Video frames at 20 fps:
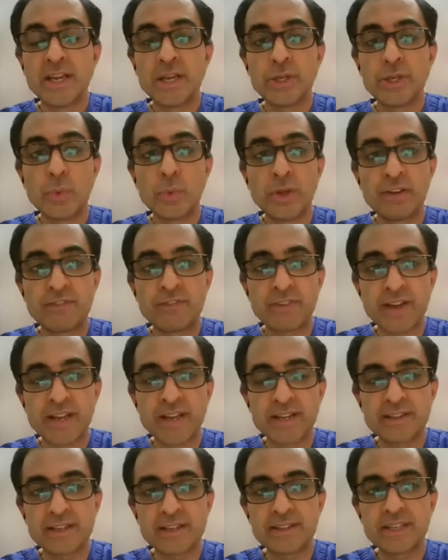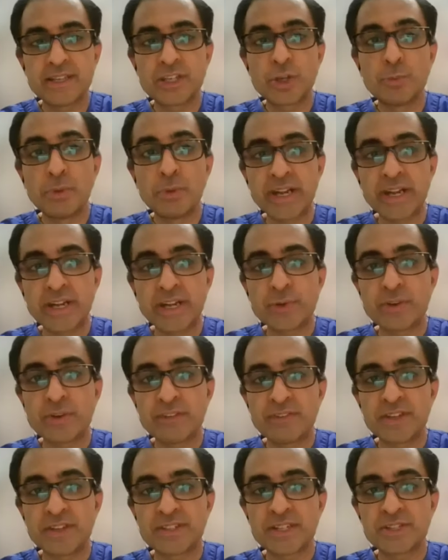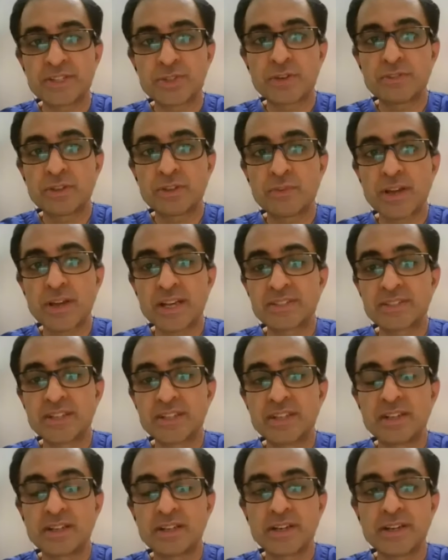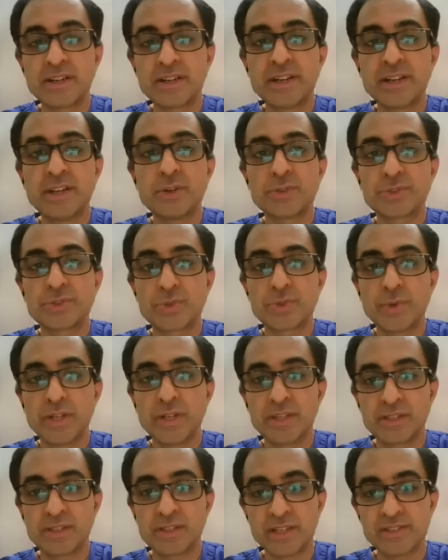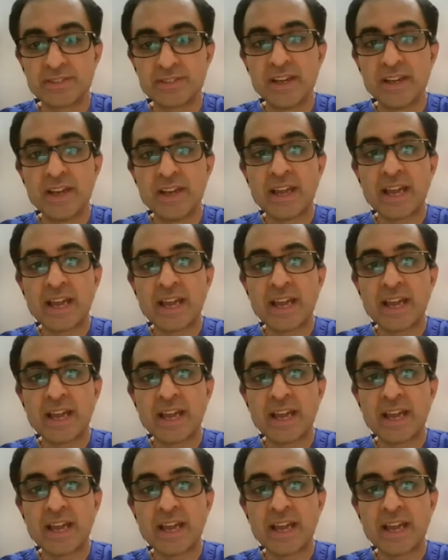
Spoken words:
you will find that the cumulative efficiency of the vaccine continues to increase.